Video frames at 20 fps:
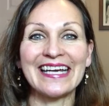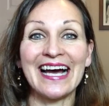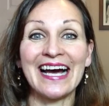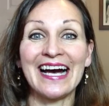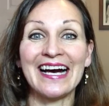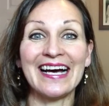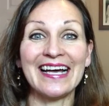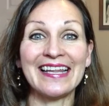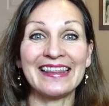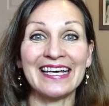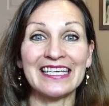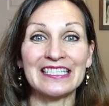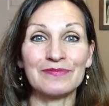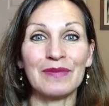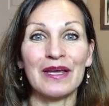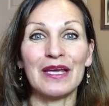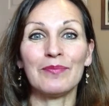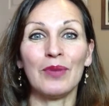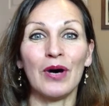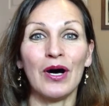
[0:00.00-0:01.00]
that's
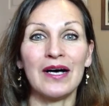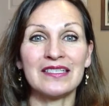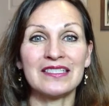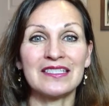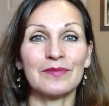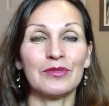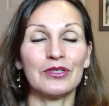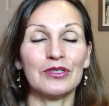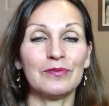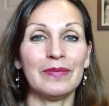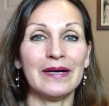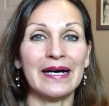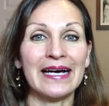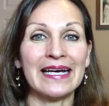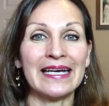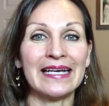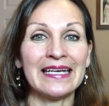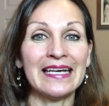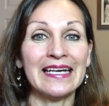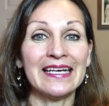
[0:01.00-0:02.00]
made possible
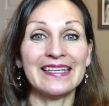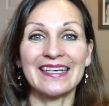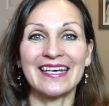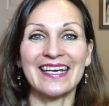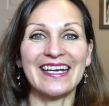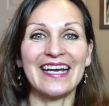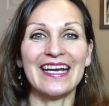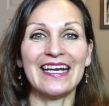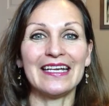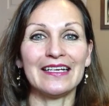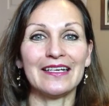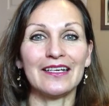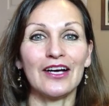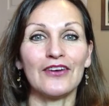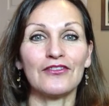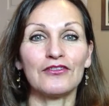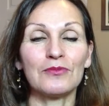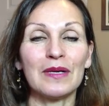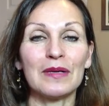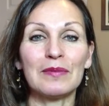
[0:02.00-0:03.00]
by the Canadian
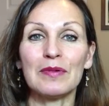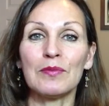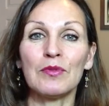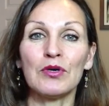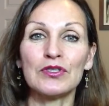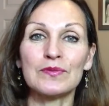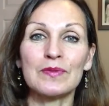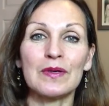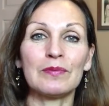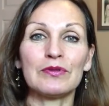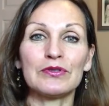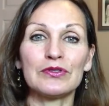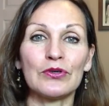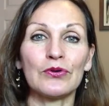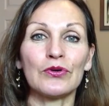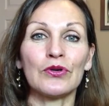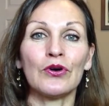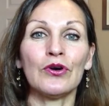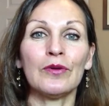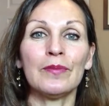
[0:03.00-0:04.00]
government, but most people
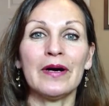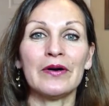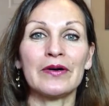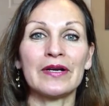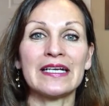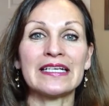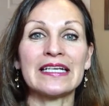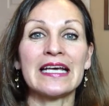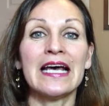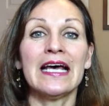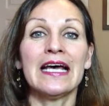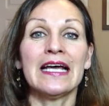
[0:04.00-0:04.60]
don't know about it.